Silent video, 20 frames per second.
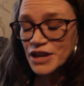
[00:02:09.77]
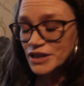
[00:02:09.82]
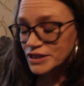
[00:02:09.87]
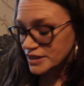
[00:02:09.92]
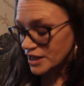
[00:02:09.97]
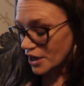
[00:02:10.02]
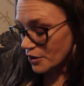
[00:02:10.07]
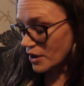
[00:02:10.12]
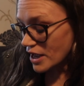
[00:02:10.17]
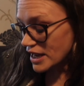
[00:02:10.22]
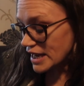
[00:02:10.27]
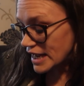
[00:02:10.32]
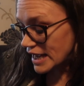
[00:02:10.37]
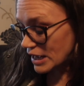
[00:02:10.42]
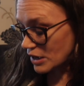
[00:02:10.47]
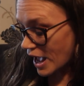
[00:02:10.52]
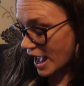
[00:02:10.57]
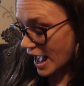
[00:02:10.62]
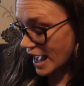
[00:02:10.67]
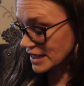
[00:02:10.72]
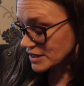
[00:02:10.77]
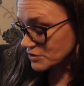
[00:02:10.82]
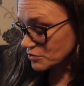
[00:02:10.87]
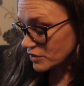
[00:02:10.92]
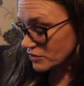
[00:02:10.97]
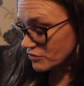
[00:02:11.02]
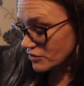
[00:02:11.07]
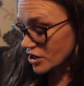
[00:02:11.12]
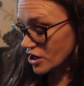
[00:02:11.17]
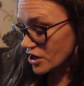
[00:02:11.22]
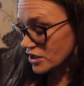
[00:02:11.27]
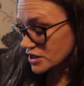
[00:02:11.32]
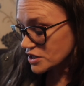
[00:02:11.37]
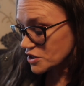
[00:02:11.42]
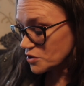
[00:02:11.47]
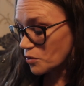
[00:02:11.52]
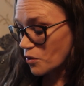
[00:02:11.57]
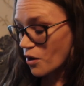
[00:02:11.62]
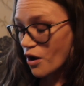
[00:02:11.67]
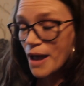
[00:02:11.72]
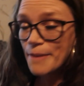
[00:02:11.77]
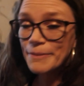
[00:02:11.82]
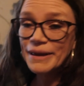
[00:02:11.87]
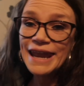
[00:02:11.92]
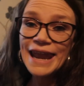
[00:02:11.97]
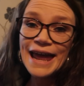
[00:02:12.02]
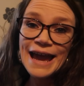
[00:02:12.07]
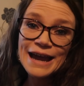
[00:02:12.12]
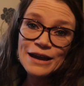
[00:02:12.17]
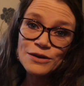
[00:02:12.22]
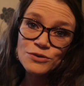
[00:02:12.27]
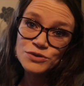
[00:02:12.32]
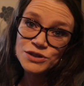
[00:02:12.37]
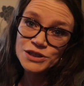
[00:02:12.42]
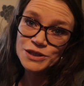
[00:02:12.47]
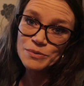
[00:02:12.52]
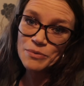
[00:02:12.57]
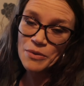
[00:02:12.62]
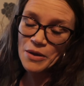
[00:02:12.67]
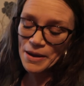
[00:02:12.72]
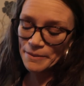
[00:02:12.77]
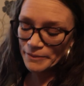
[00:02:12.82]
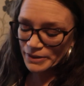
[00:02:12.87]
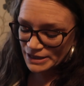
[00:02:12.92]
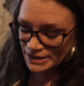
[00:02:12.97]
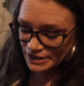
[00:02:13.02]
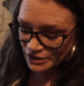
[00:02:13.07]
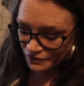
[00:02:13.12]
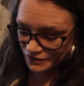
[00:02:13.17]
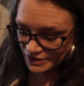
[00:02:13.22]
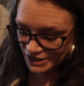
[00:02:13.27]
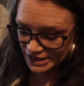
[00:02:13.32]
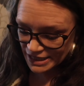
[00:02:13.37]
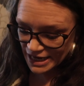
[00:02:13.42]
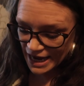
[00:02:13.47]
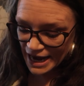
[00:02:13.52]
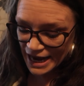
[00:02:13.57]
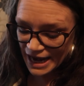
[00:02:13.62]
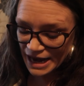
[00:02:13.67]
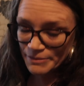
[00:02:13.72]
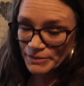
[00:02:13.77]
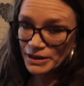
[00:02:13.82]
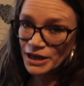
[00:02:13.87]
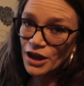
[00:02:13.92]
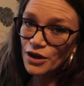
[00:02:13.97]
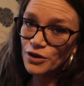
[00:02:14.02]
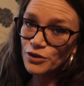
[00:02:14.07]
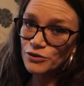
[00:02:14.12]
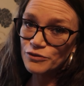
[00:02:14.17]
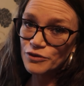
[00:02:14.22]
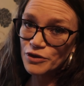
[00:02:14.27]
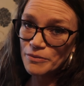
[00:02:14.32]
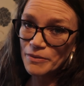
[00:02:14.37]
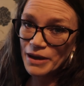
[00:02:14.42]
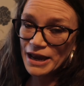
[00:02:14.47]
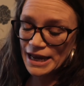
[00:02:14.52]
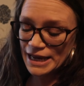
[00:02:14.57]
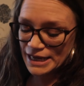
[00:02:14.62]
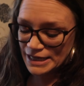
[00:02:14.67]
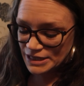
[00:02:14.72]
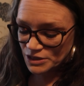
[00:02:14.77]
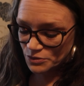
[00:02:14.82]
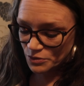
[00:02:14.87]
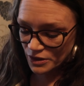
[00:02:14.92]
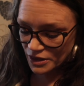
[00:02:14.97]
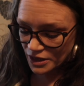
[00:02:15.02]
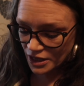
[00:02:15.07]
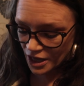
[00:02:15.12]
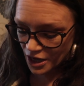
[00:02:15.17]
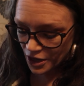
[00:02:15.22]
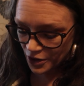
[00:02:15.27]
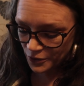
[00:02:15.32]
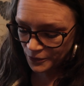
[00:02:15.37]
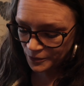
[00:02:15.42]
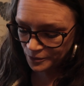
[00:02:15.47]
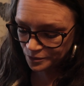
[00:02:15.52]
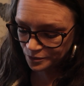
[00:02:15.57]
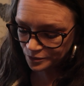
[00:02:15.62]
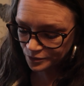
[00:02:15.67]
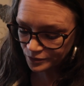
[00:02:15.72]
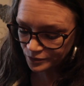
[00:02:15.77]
So, as with regards to what I'm allowed to buy myself today, let me go through my list with you.